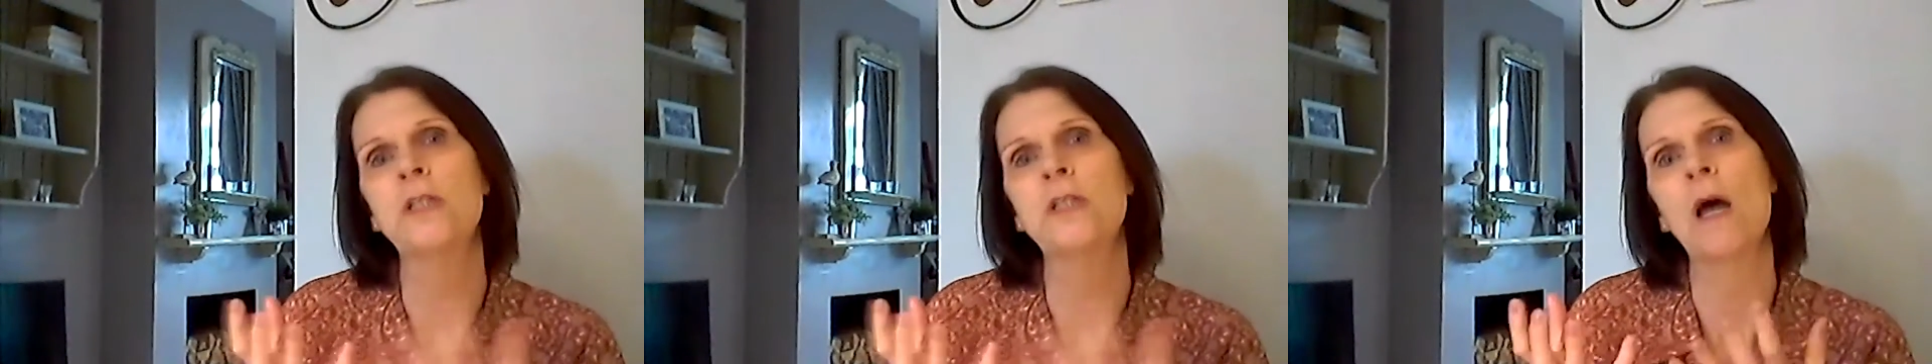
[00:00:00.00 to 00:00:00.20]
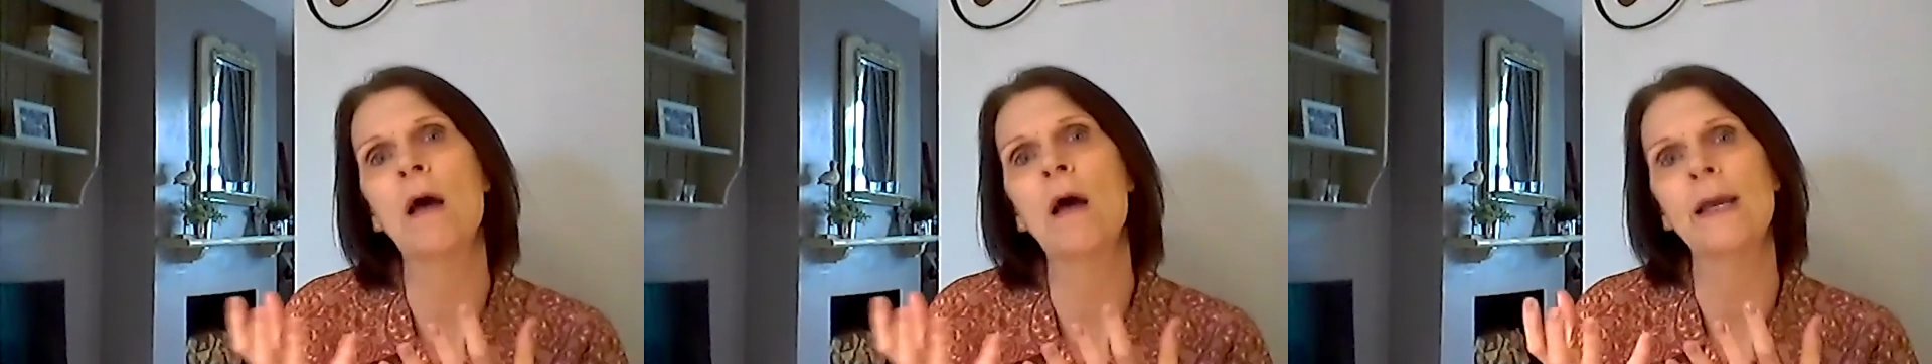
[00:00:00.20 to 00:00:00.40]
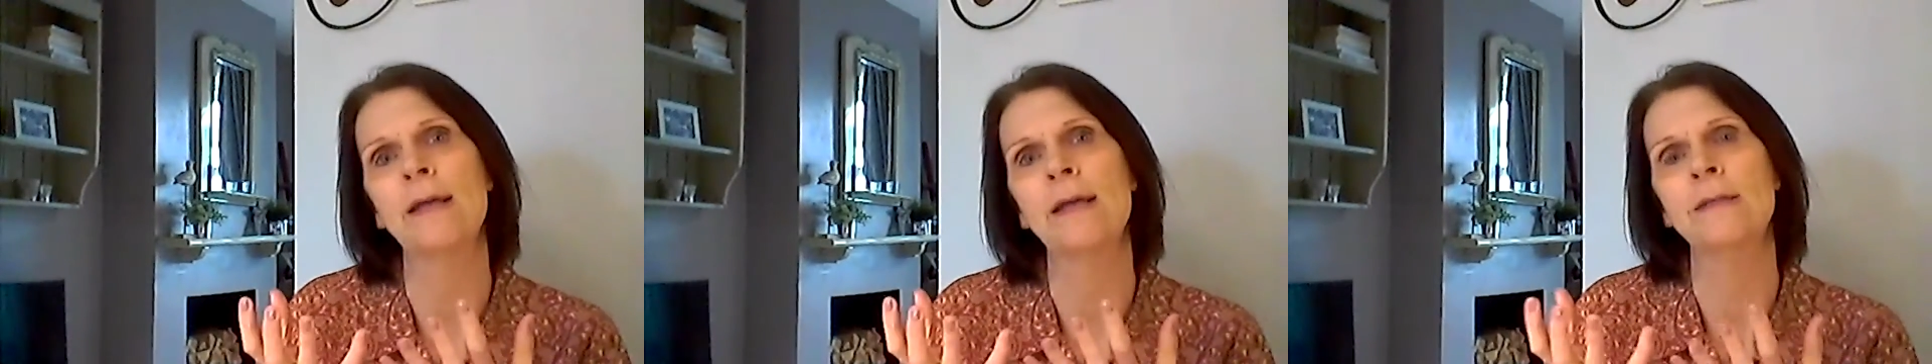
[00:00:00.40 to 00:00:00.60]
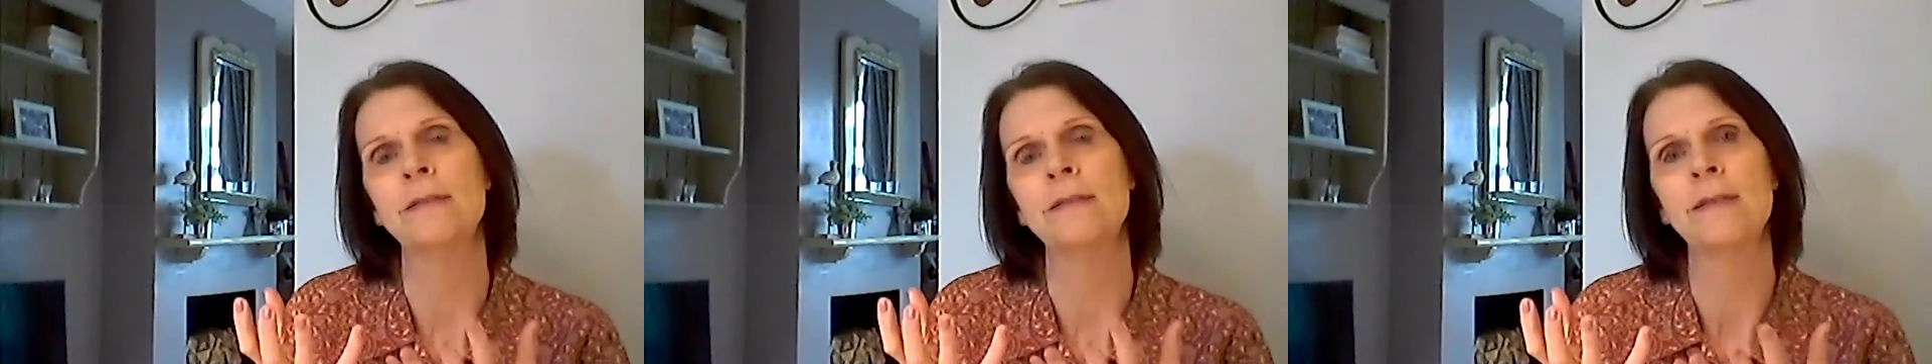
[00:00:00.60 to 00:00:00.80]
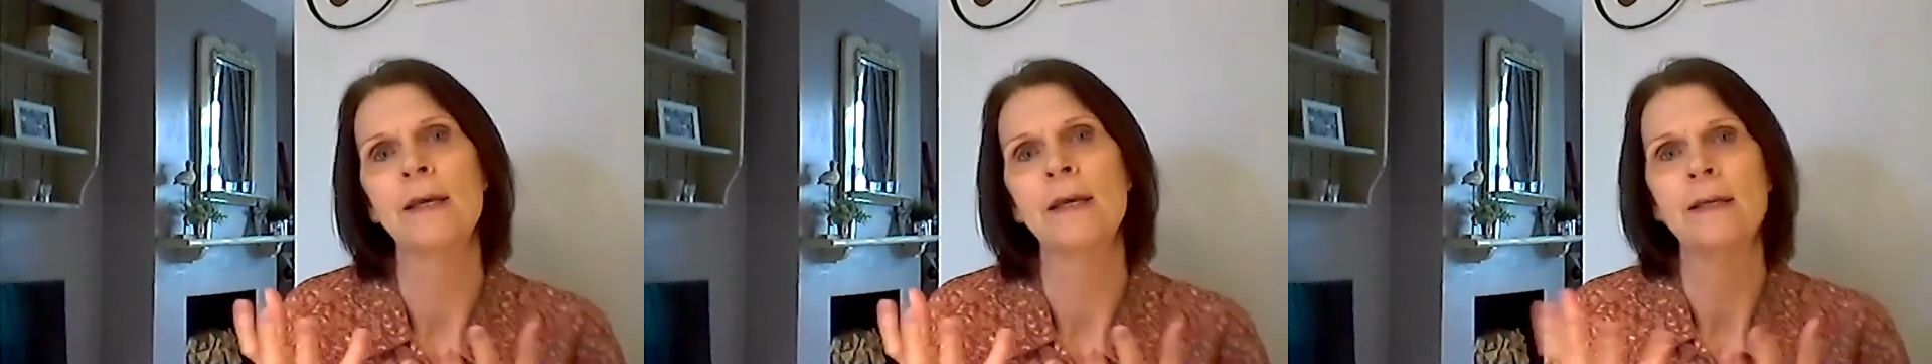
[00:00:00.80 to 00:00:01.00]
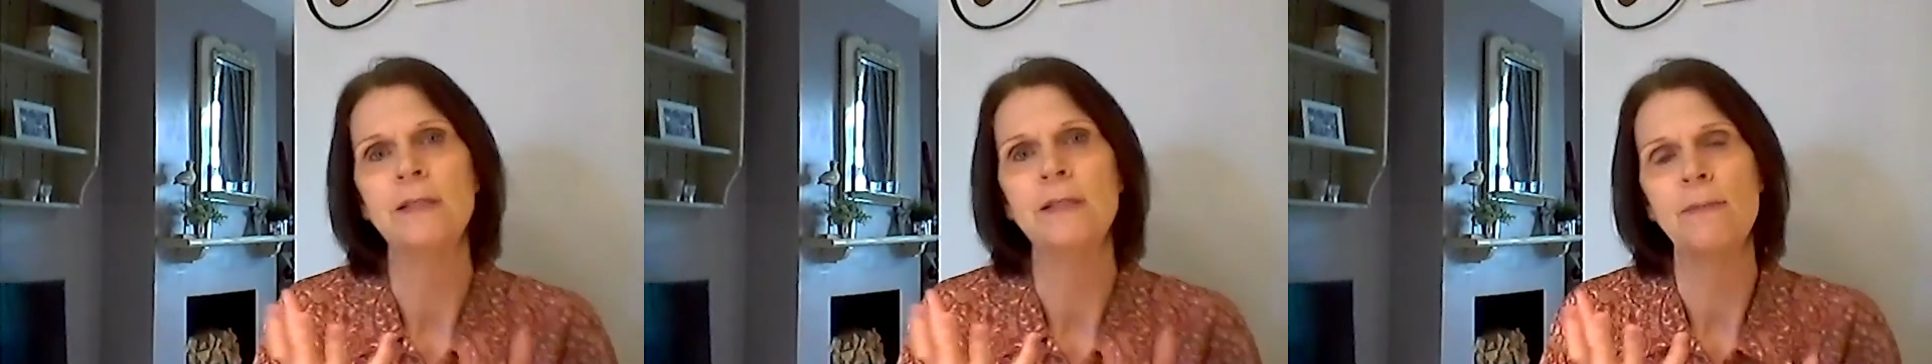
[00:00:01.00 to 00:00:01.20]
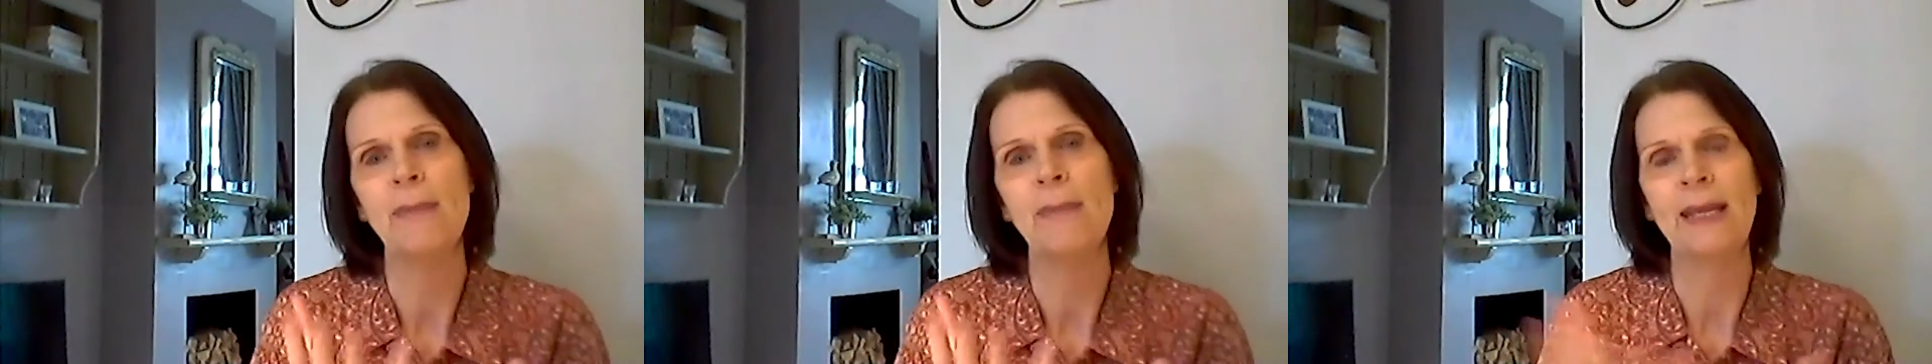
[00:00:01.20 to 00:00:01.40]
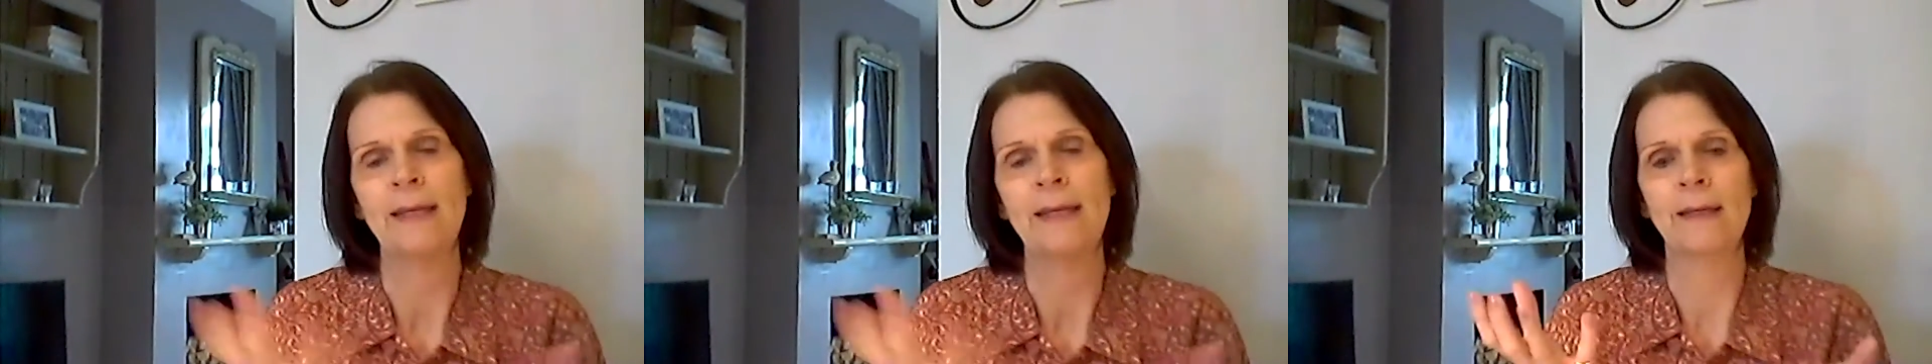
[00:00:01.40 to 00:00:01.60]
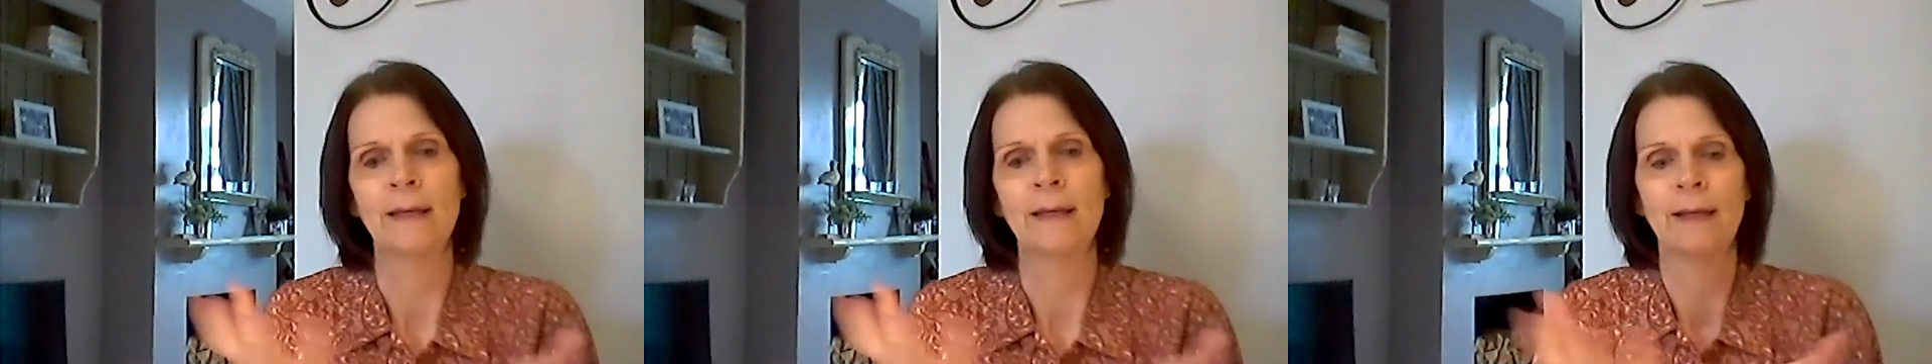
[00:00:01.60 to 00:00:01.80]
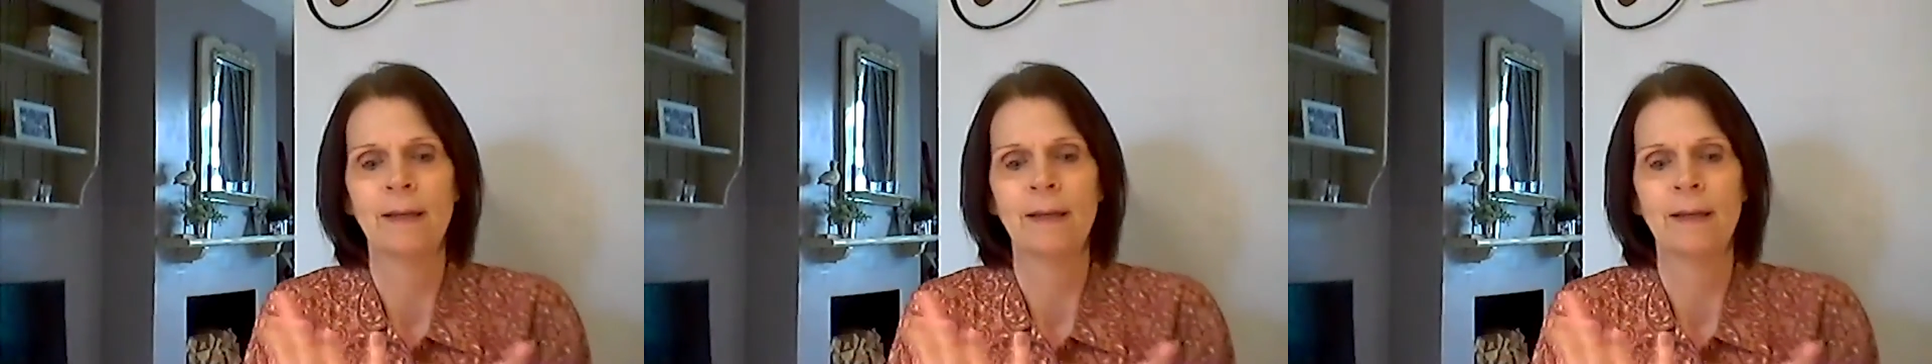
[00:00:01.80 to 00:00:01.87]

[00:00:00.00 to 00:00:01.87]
tyres to make